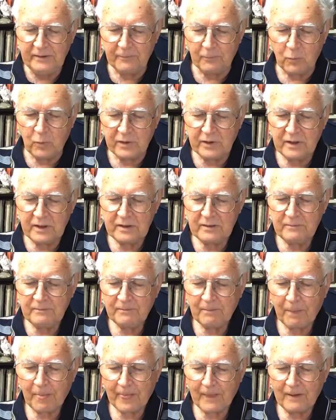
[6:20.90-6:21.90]
Within
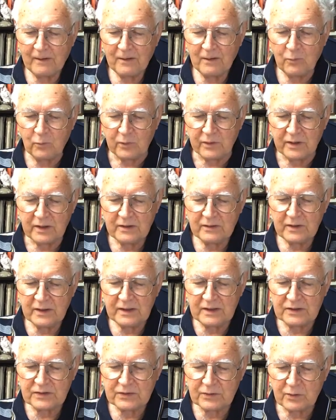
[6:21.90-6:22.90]

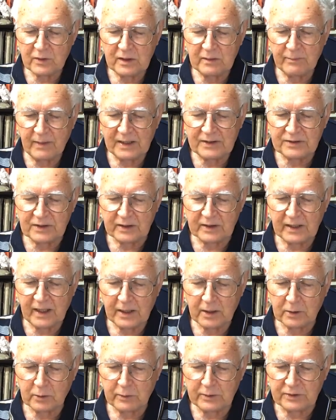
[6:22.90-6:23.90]
these 3 basic
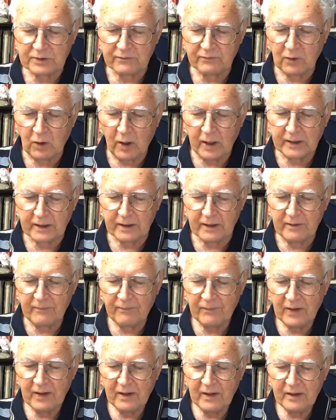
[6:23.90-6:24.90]
categories of Leica,
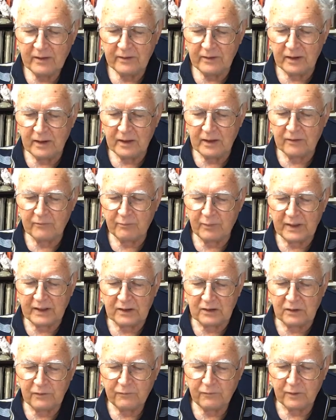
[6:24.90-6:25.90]
there have
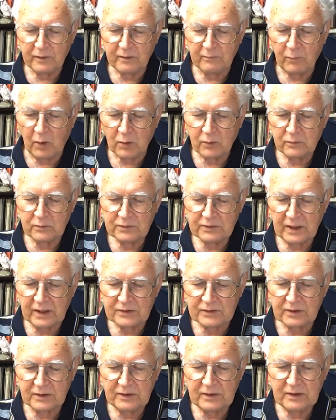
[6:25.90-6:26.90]
been different models
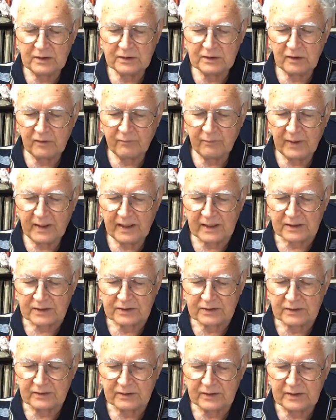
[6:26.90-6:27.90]
as the years have
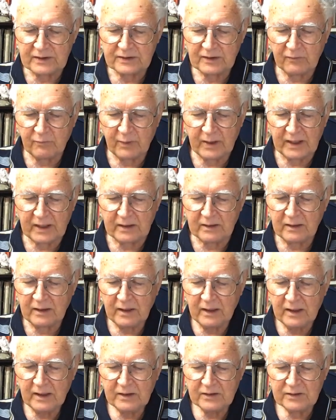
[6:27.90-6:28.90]
passed. These have been
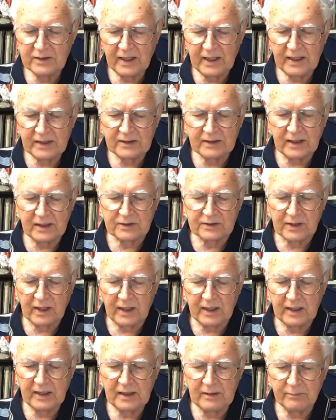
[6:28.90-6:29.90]
tagged as
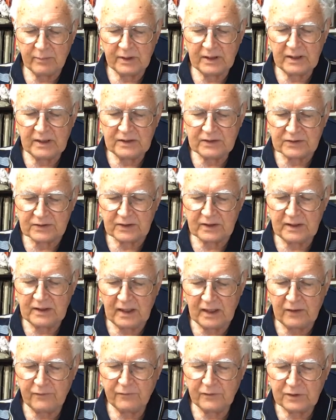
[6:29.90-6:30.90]
A, B,
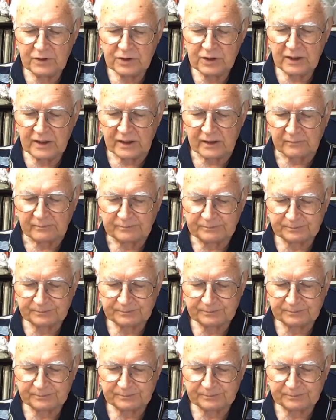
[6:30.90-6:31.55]
C, F and G.